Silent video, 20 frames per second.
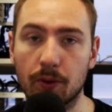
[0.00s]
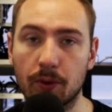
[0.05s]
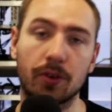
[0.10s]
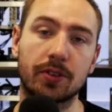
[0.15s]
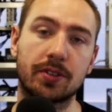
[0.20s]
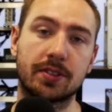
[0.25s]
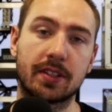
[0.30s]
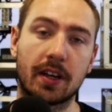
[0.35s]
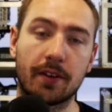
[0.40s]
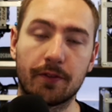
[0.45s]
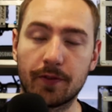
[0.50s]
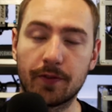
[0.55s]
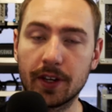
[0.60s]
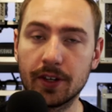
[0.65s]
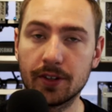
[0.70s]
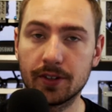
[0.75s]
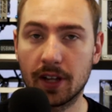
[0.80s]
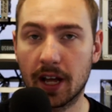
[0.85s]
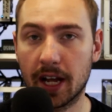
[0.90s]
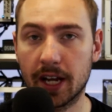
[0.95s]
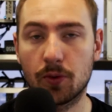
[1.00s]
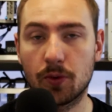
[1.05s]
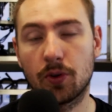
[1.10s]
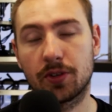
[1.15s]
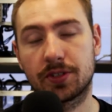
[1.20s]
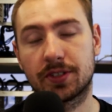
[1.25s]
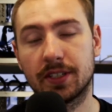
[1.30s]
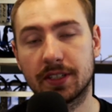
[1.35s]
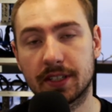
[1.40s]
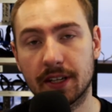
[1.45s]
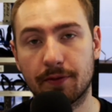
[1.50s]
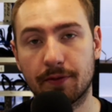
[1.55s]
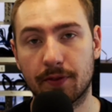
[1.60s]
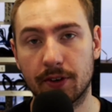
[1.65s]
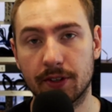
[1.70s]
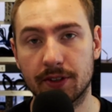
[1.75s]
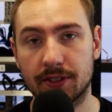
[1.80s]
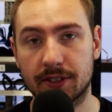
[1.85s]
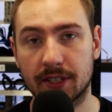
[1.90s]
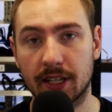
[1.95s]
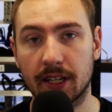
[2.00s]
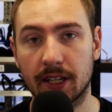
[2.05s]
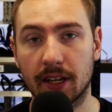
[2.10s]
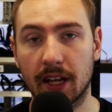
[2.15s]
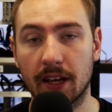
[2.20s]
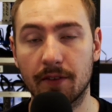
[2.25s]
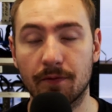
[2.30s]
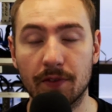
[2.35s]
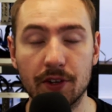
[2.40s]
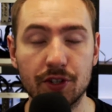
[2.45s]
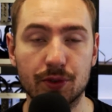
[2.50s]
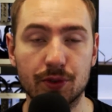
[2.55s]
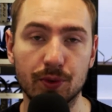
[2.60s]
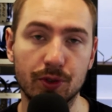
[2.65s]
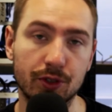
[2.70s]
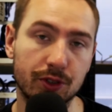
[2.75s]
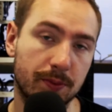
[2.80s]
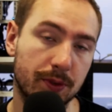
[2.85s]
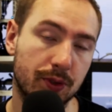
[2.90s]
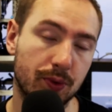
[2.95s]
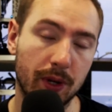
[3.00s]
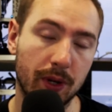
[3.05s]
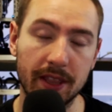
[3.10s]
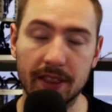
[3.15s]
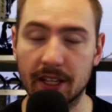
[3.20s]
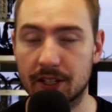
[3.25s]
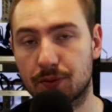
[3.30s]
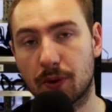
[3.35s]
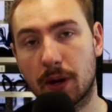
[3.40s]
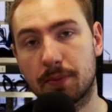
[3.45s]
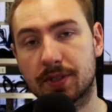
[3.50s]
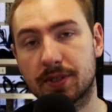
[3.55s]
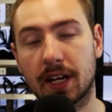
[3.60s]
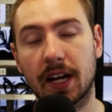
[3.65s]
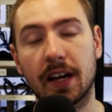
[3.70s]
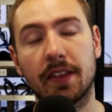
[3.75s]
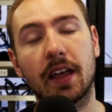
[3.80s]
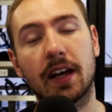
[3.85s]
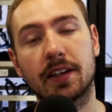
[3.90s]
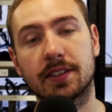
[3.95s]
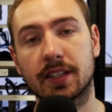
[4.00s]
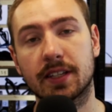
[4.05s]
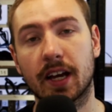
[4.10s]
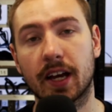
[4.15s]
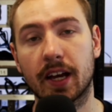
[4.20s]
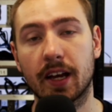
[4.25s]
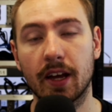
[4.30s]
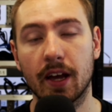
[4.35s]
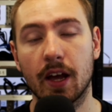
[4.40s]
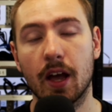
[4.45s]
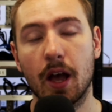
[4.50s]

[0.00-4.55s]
What does that feel like? What's the difference in visuals between this website and that site?